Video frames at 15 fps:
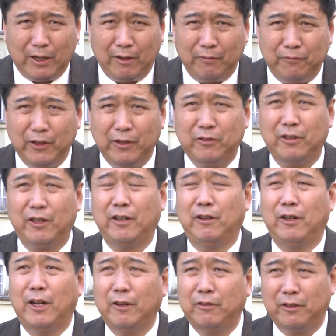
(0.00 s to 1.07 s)

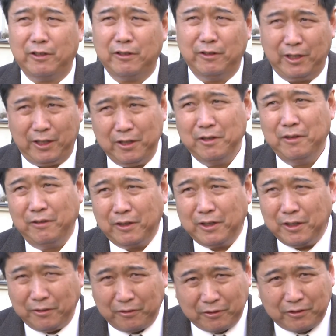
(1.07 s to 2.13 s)
physiologically
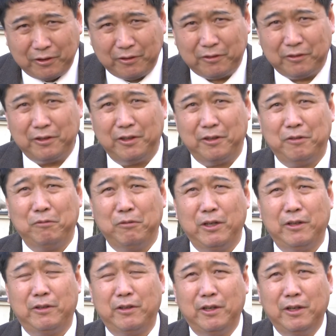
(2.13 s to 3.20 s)
consistent
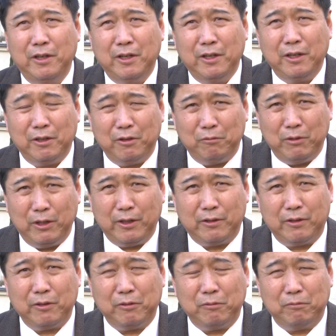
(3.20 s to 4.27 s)
with
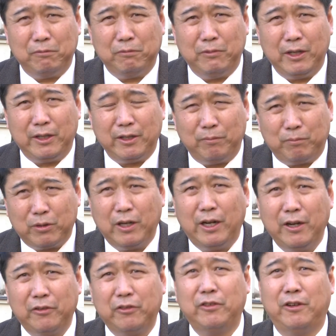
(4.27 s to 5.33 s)
a
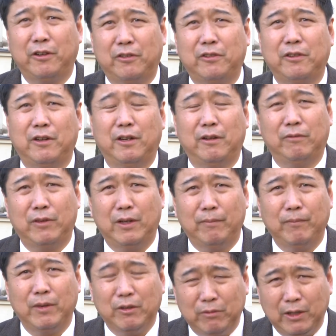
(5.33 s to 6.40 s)
process of
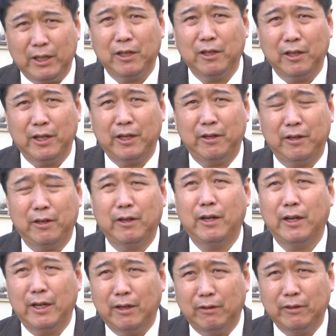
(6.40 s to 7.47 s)
regulating
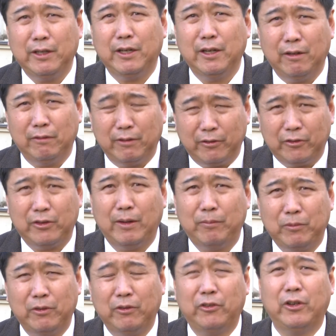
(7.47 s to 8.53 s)
LDL
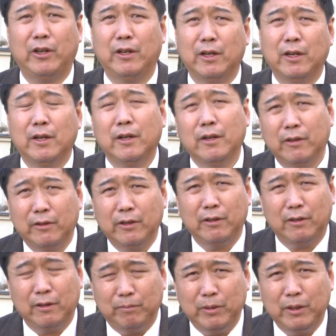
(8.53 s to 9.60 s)
receptors and
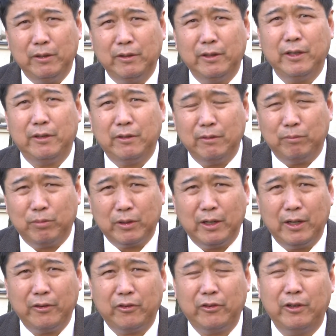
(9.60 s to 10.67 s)
their ability to
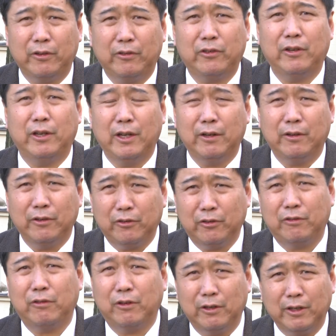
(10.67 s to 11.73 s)
process and
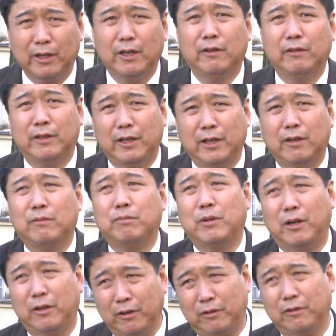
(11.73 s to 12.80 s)
destroy LDL
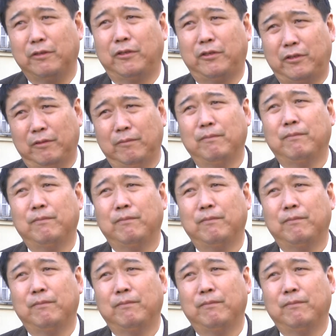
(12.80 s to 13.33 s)
particles.